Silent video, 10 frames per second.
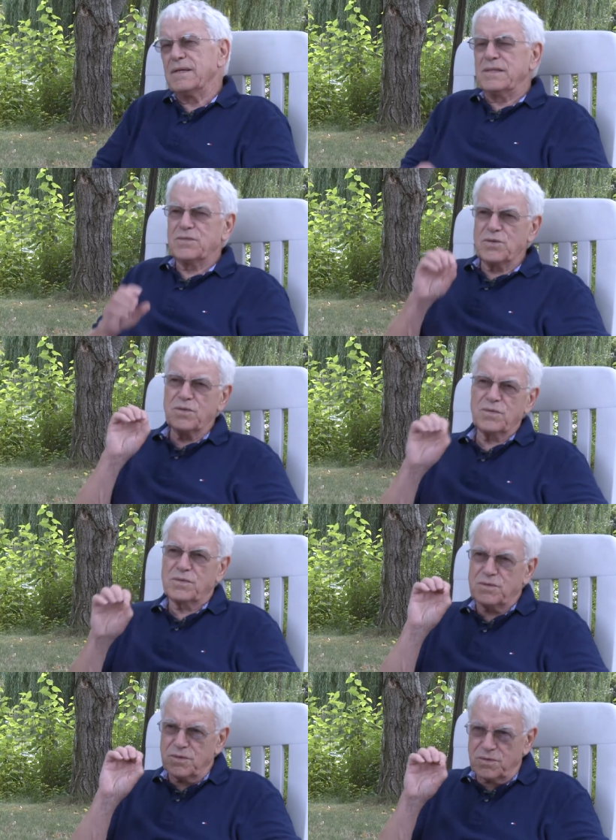So you
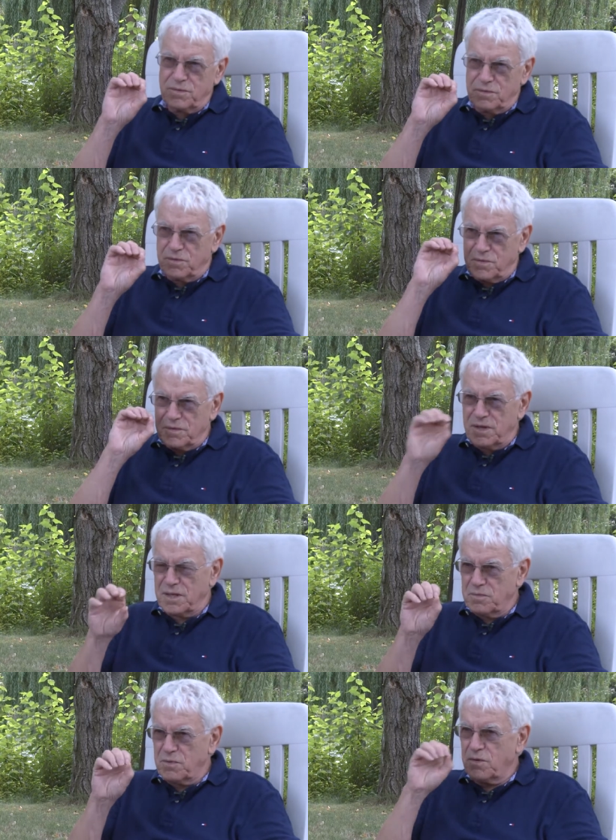so you, you
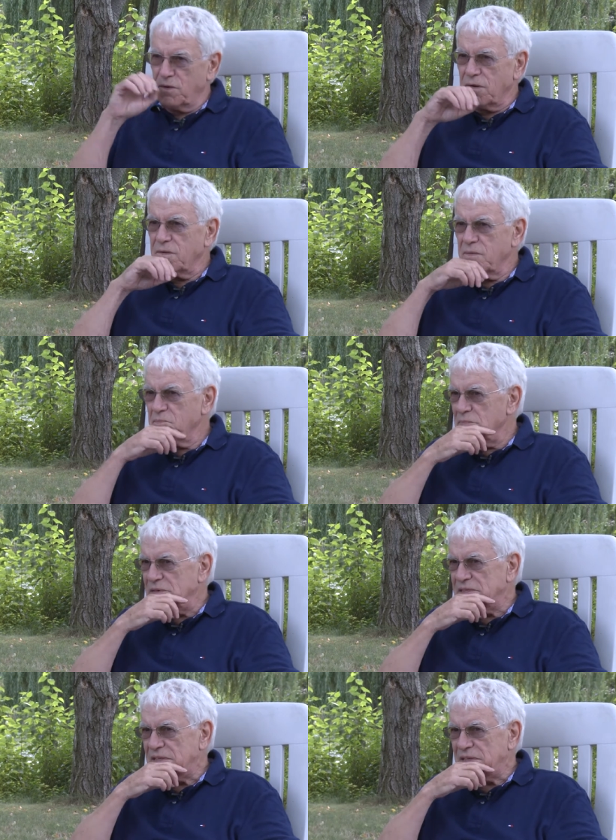take them to court
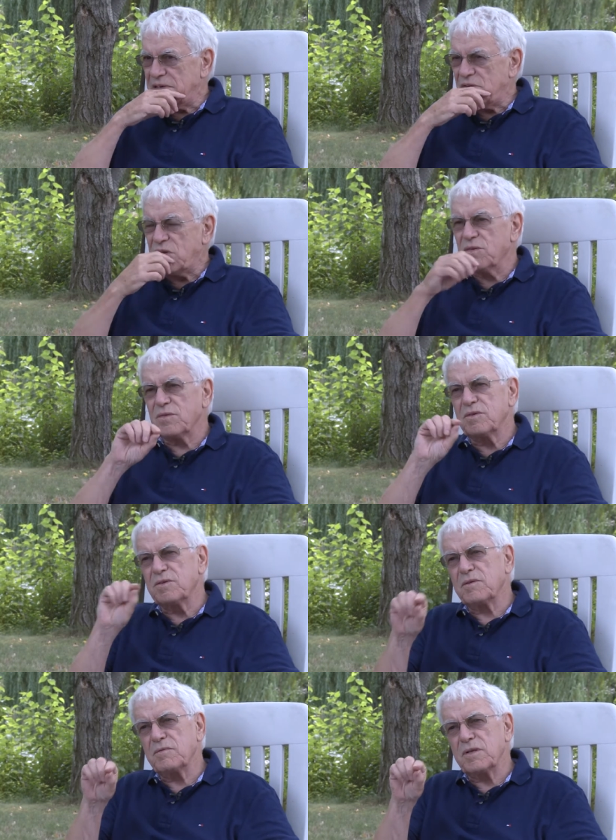basically, or you, you
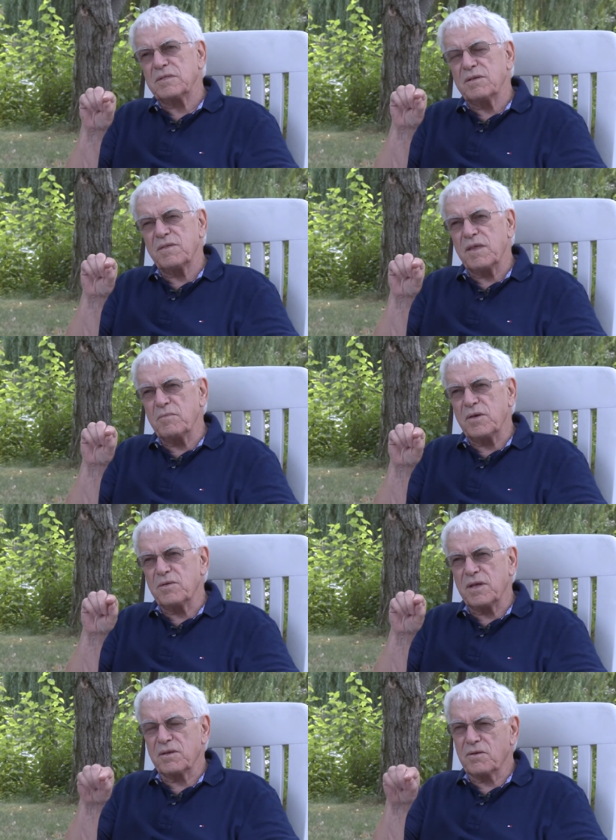it's not them that you
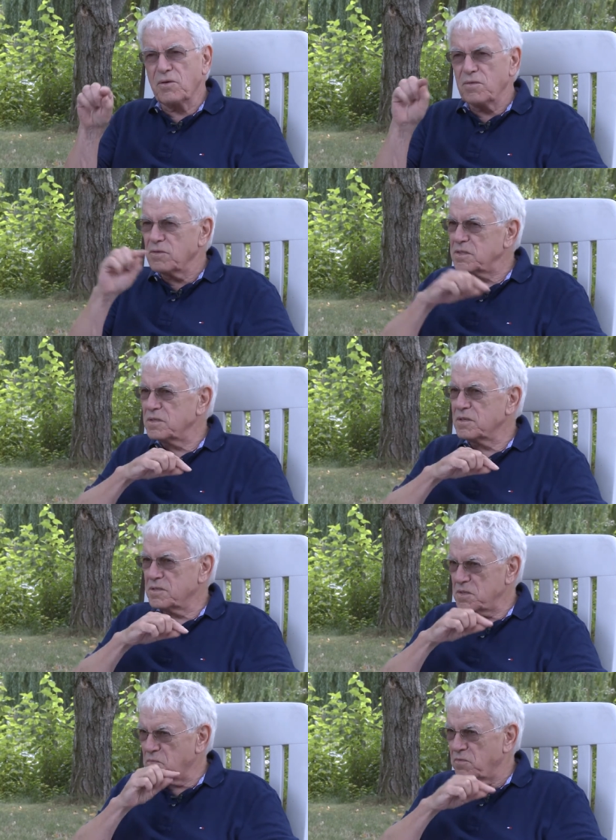take to court. It's,
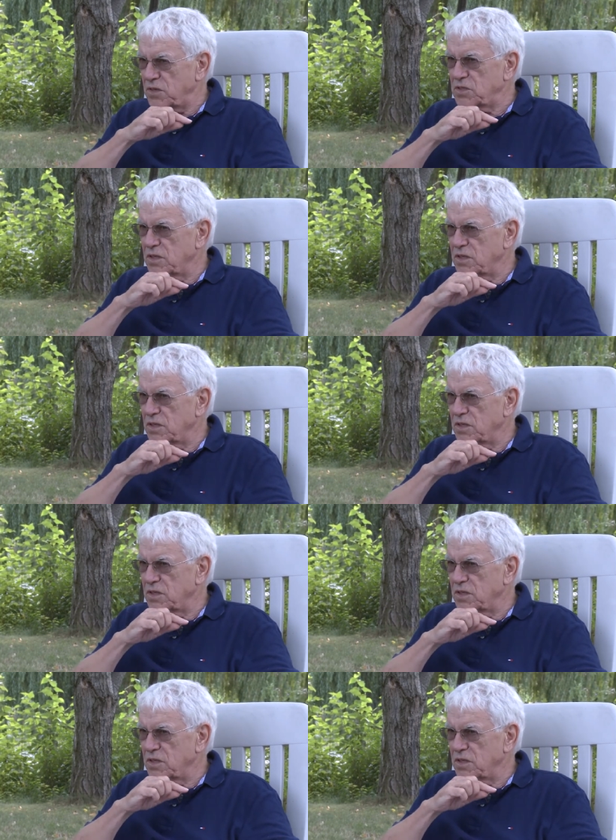it's the provincial